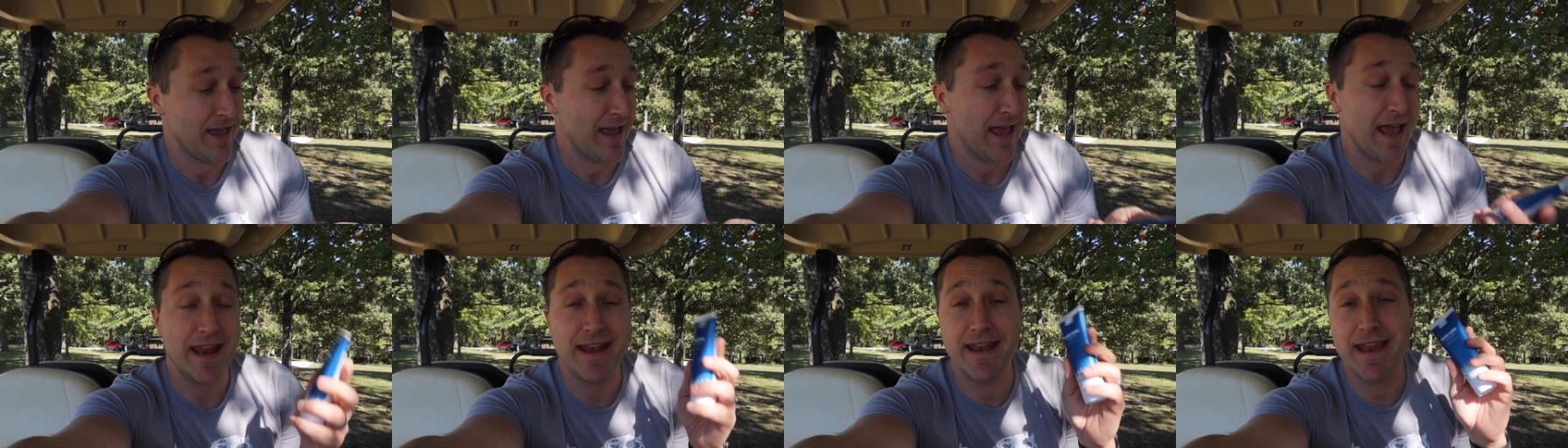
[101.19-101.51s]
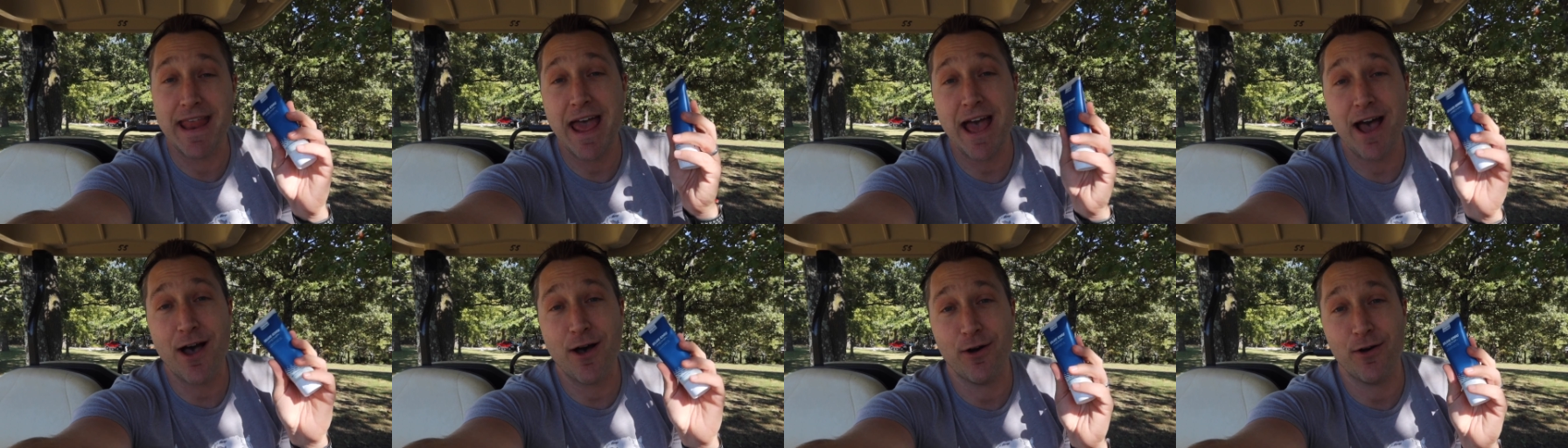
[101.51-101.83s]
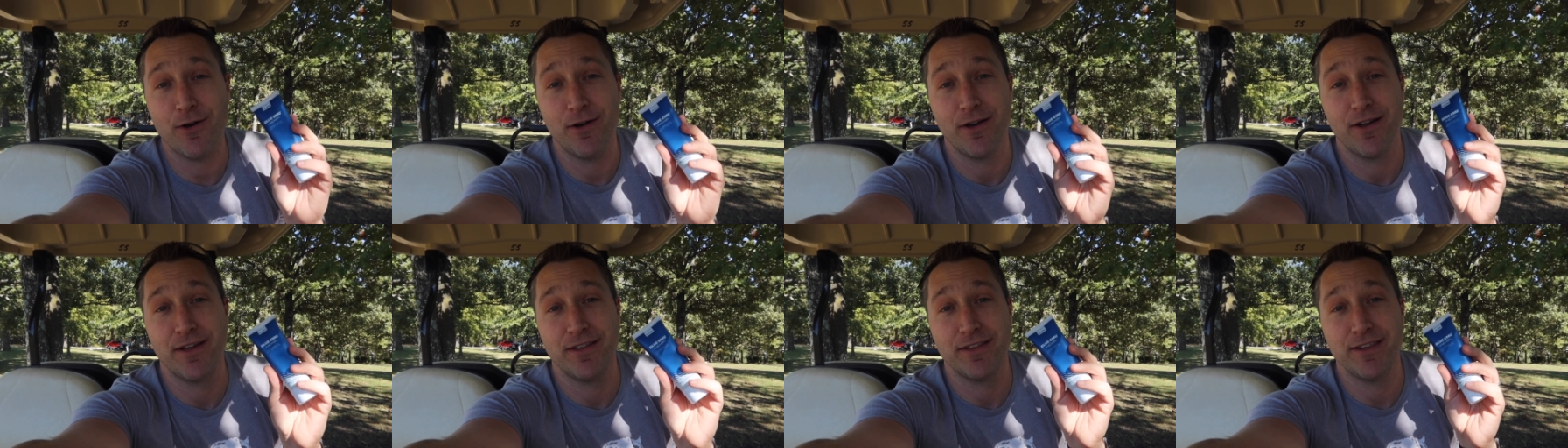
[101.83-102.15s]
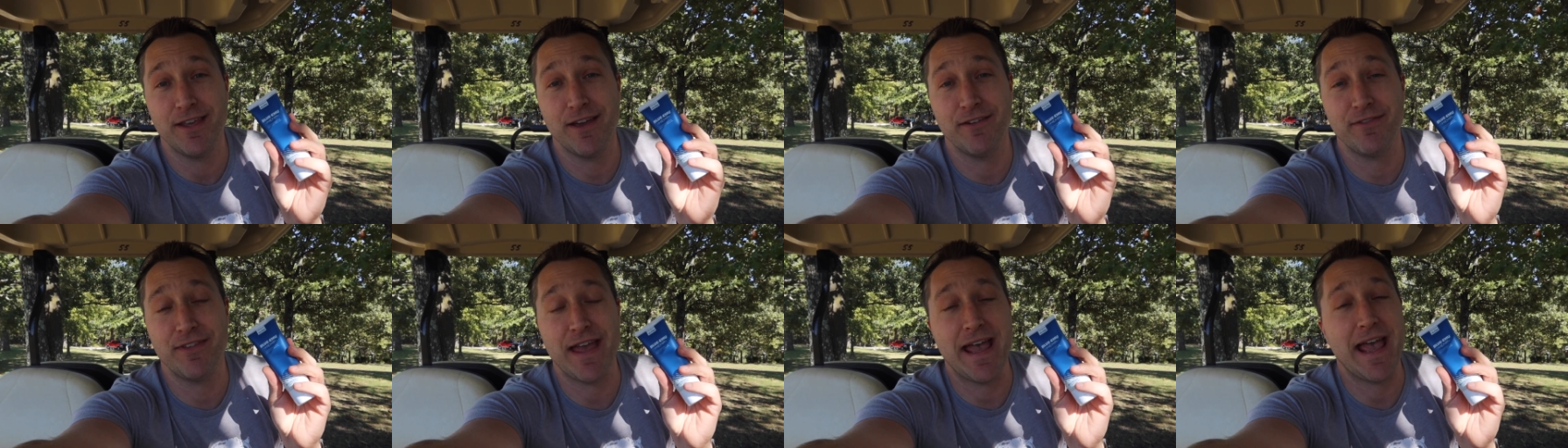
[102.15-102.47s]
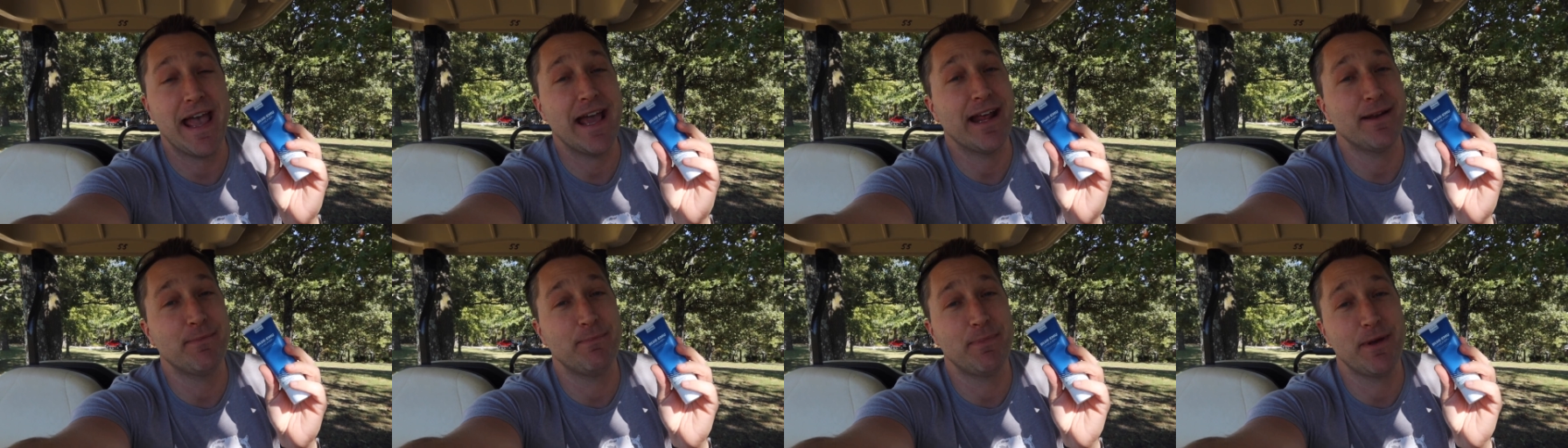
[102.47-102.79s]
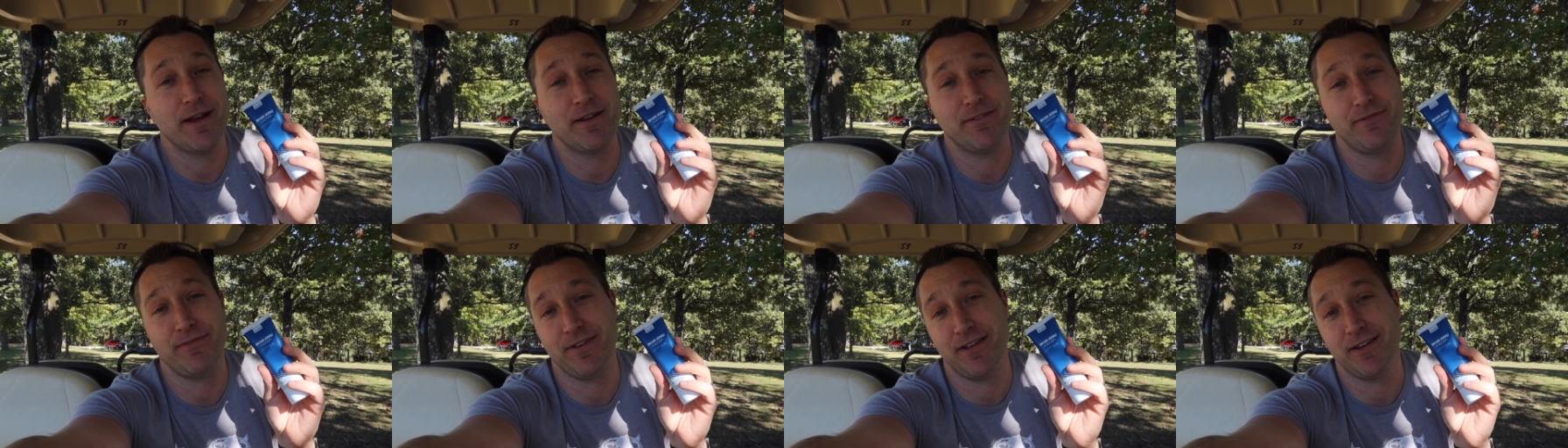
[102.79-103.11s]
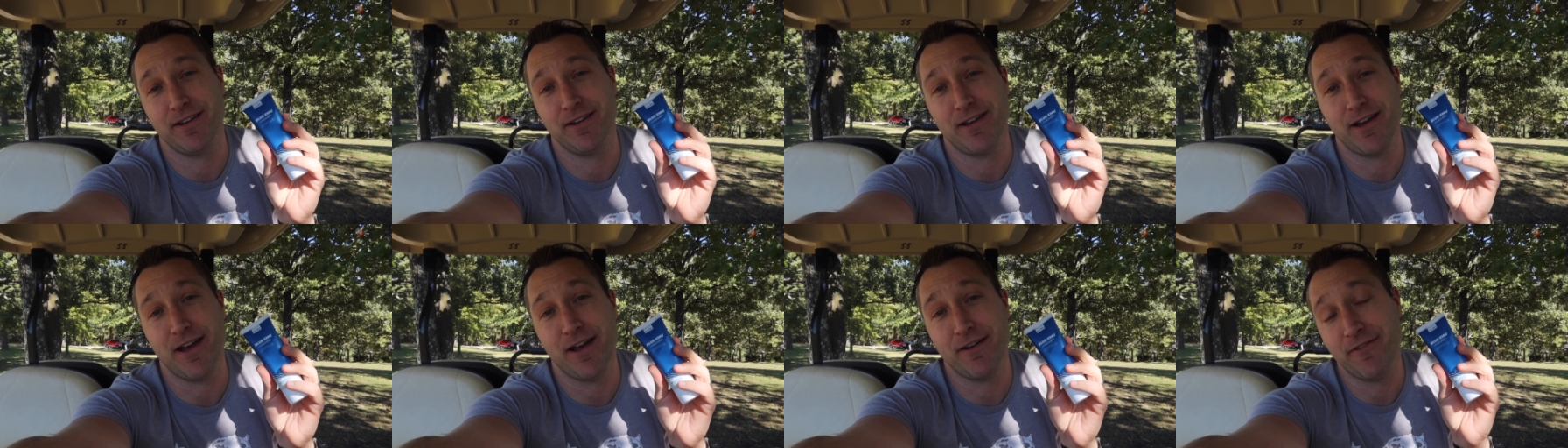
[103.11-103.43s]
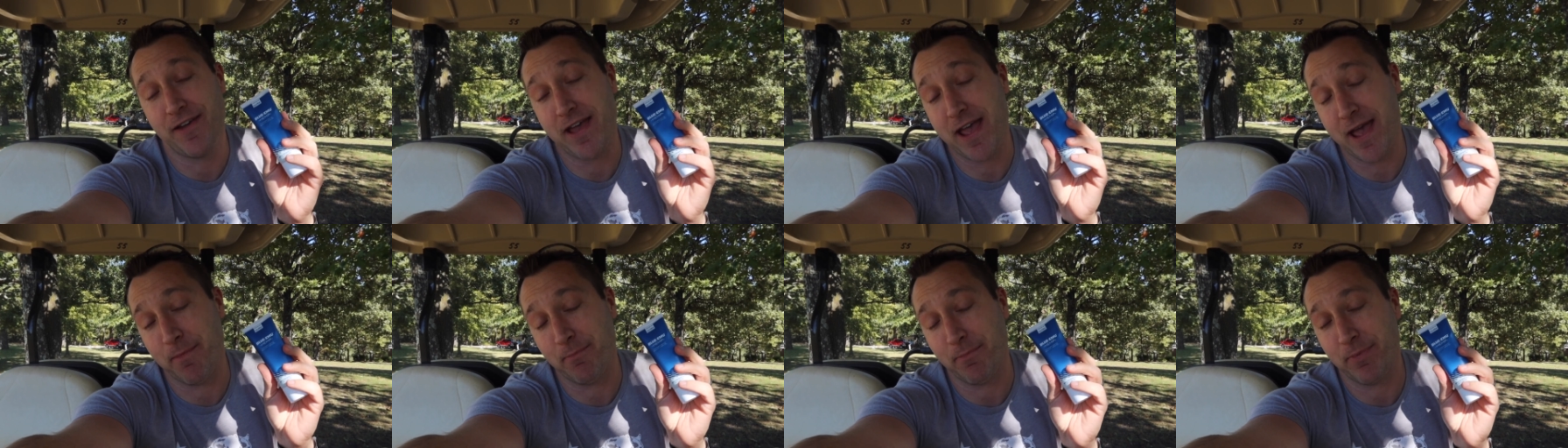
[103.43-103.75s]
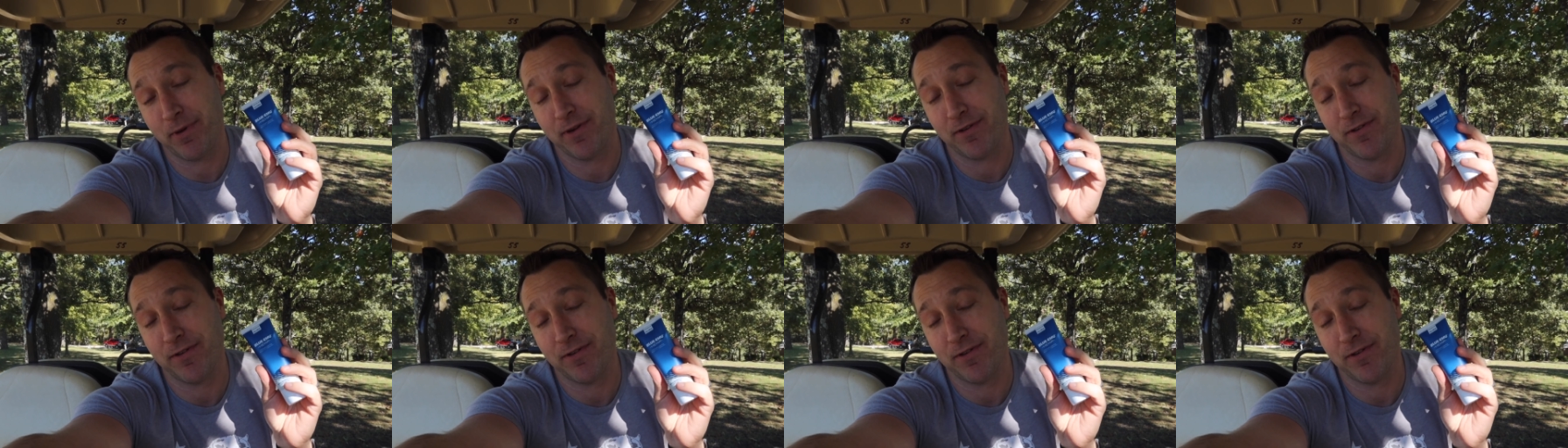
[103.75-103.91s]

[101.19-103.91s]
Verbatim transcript: and now you have the added benefit of hemp,